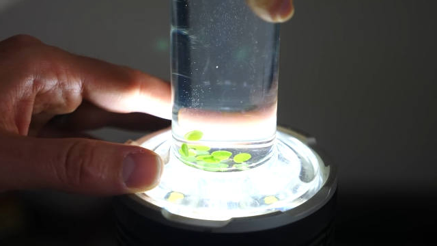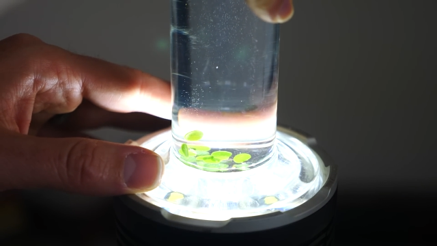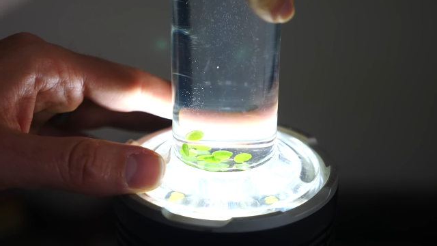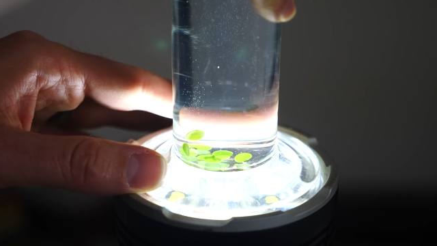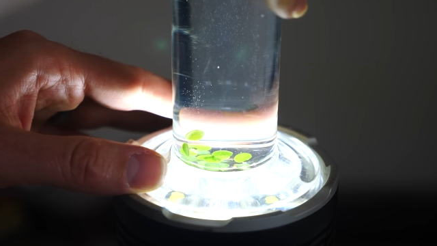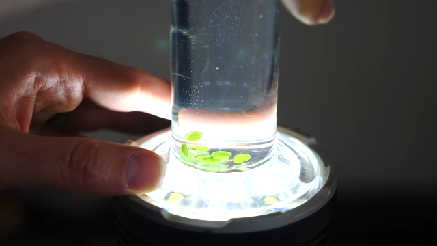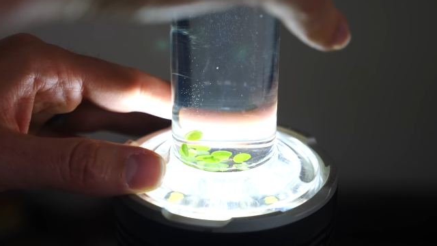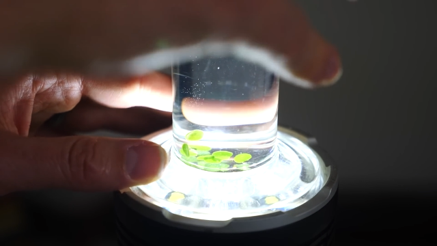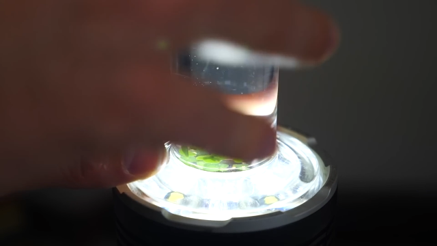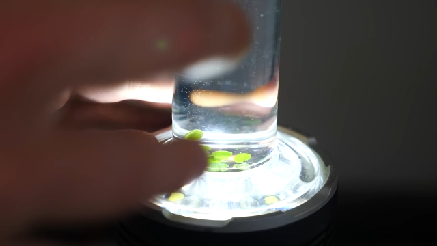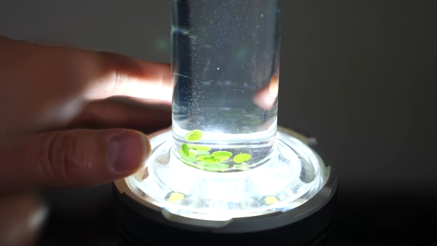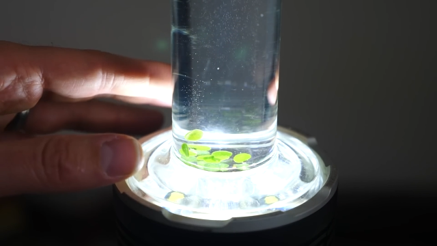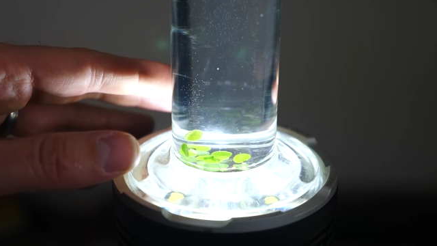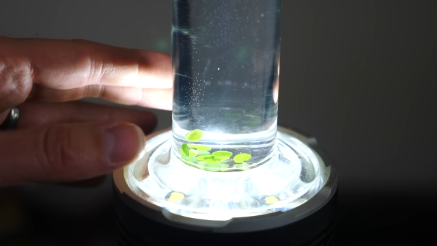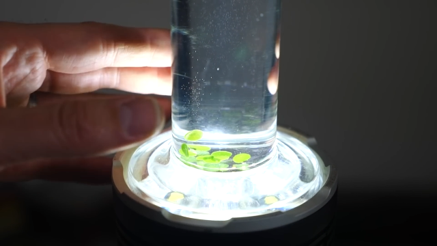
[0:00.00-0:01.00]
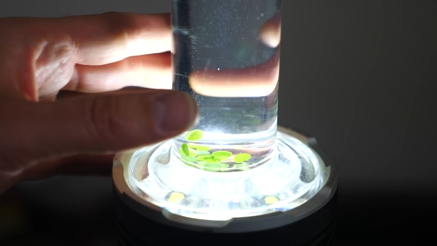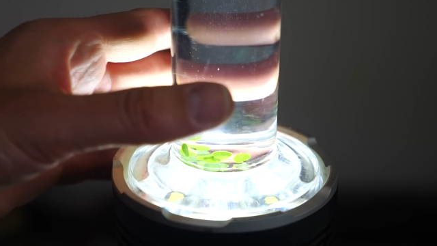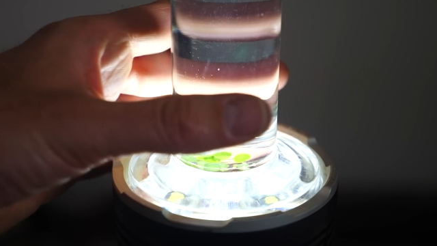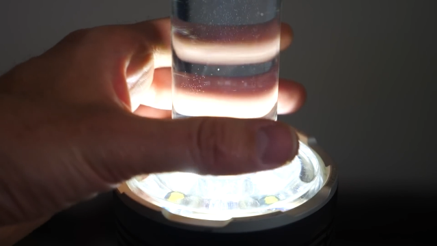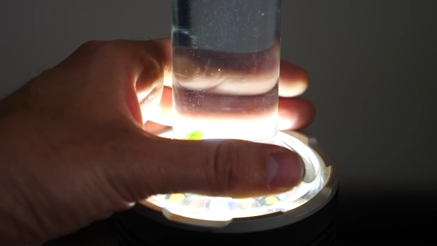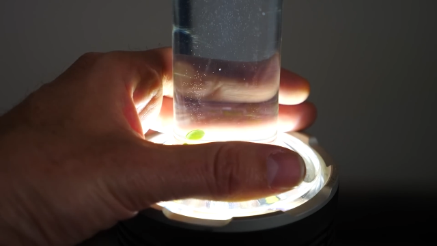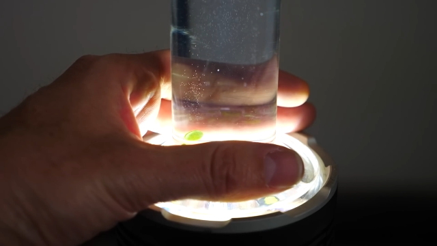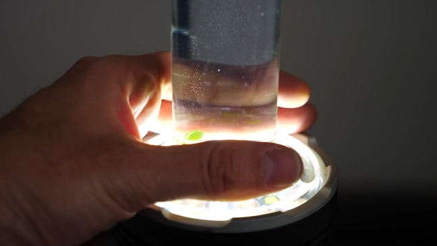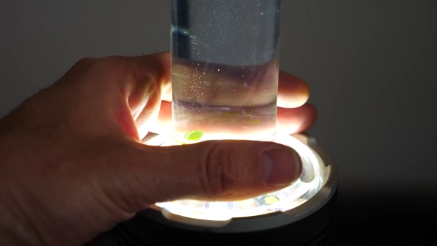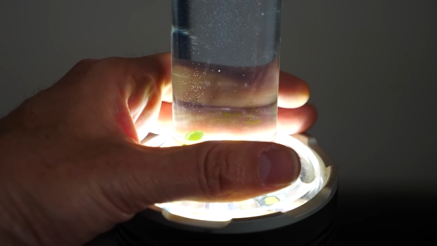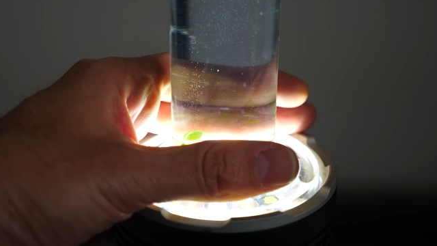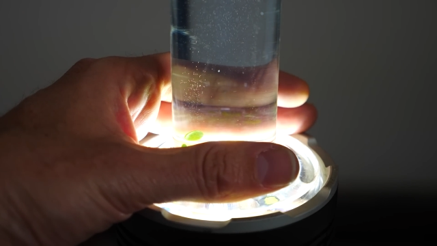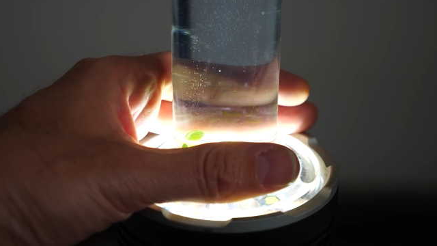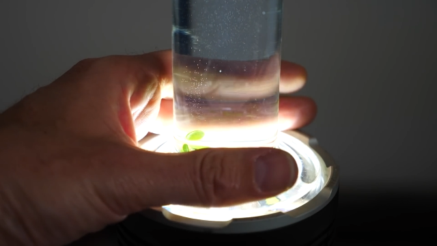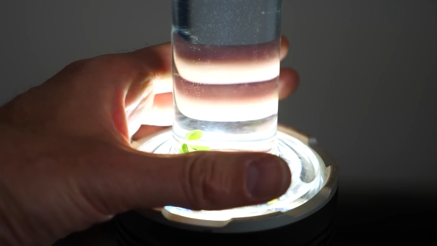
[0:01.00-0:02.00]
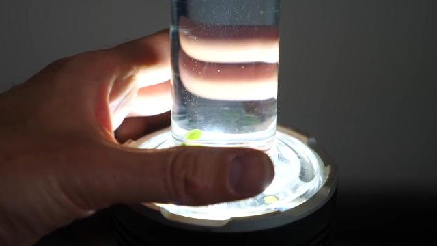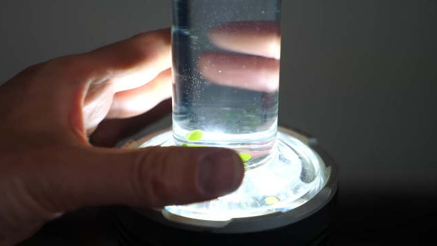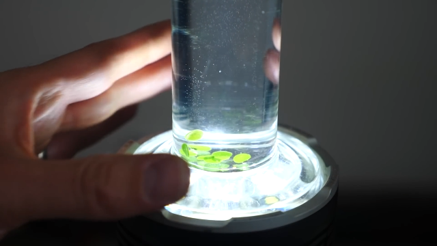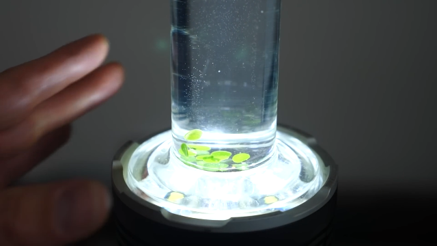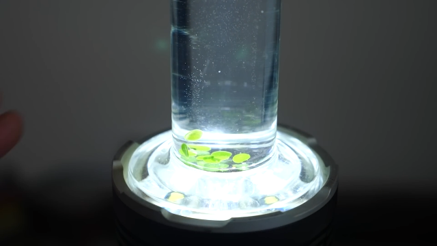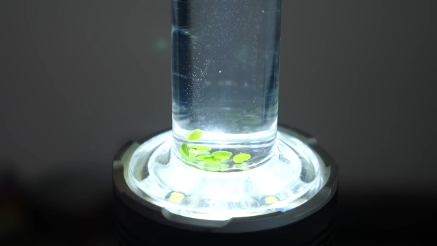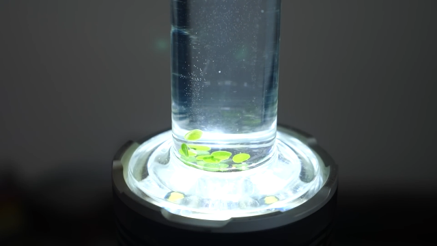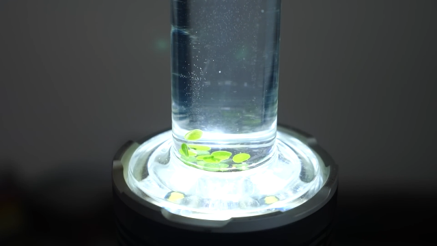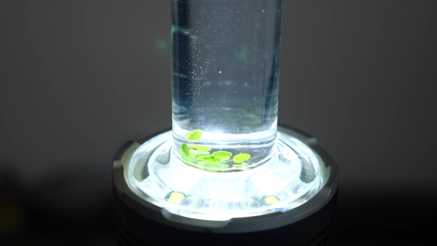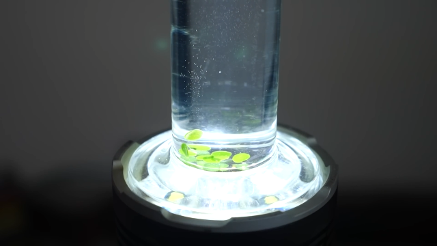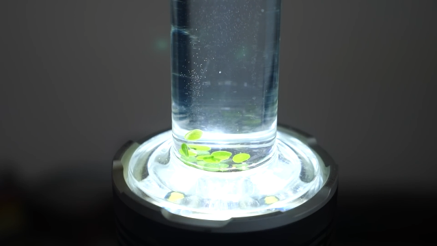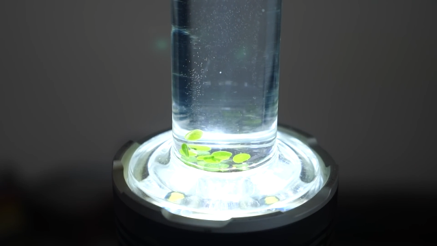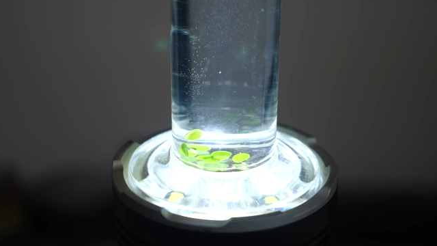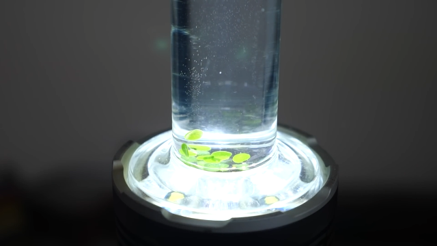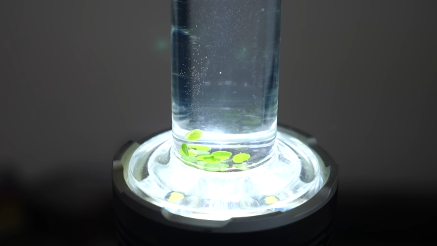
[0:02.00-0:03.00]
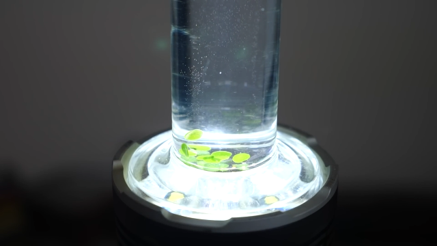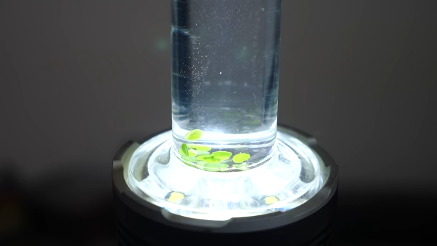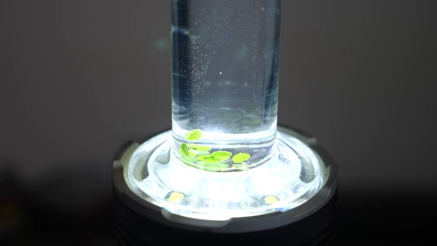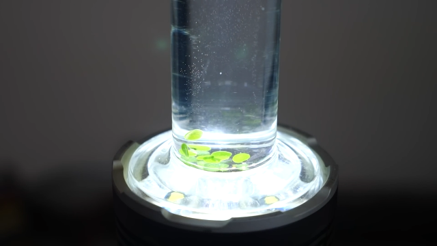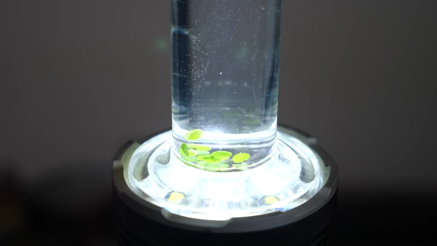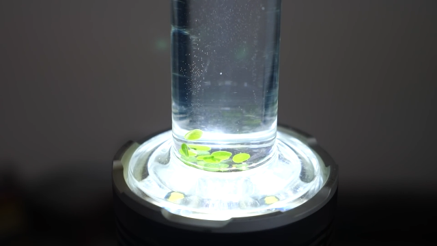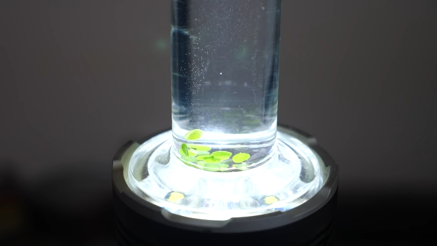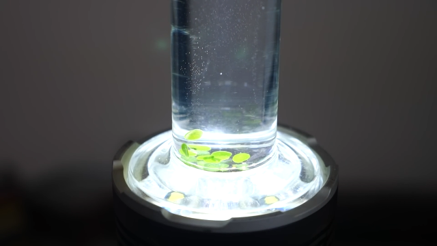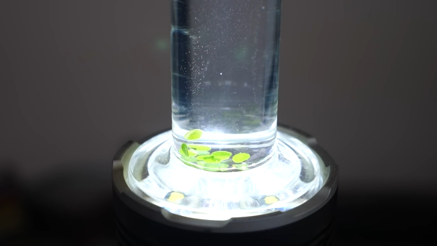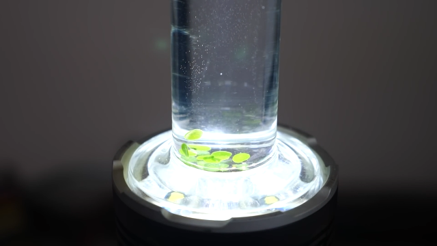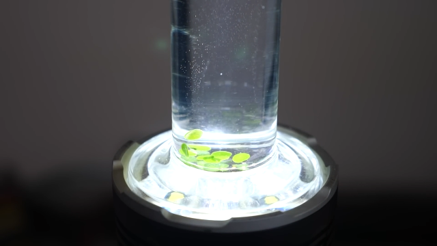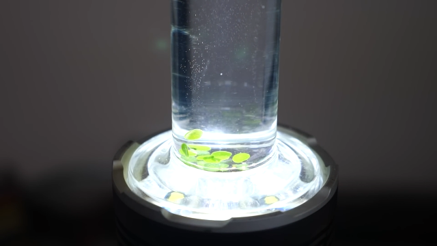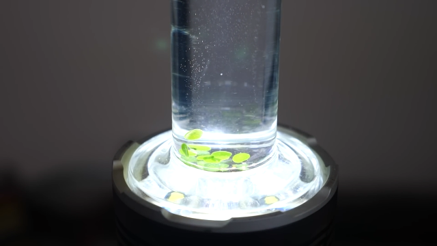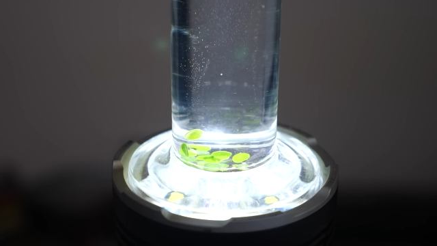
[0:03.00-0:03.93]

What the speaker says: No face is visible, so there are no lips to read.